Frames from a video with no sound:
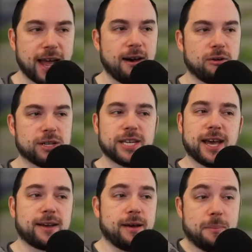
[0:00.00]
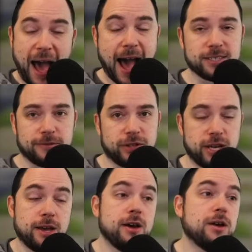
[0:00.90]
counterattack
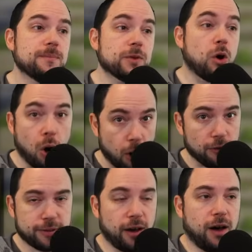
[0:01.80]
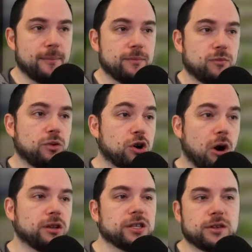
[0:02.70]
passively, all the time,
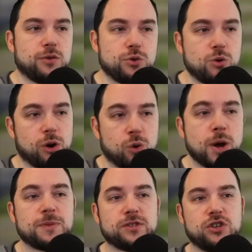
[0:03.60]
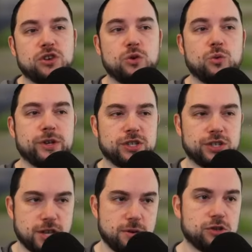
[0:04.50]
regardless of who you equip this to, which is
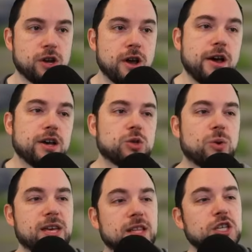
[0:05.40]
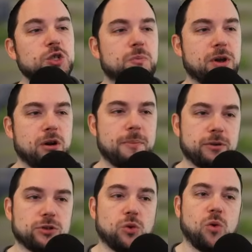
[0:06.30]
huge. So I think the
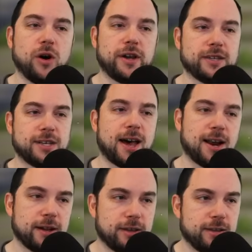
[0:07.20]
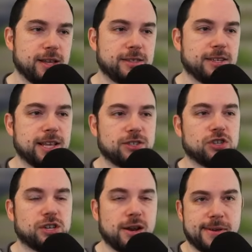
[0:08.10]
Spiritbone Torc is kind of, it's
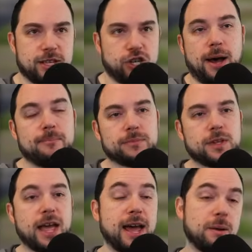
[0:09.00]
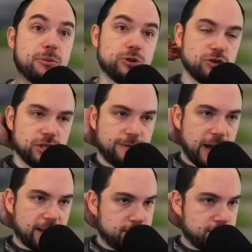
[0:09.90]
just going to be the jam. And it boosts your
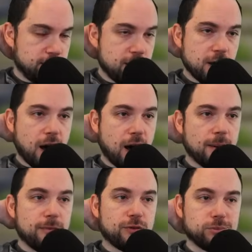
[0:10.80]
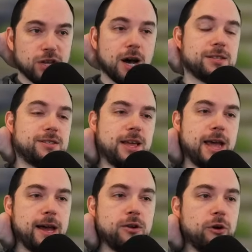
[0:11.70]
defense from dust
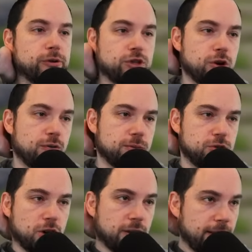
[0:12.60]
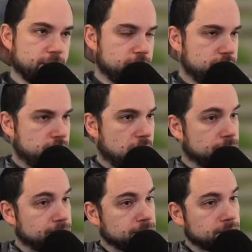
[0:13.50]
and also from star levels. So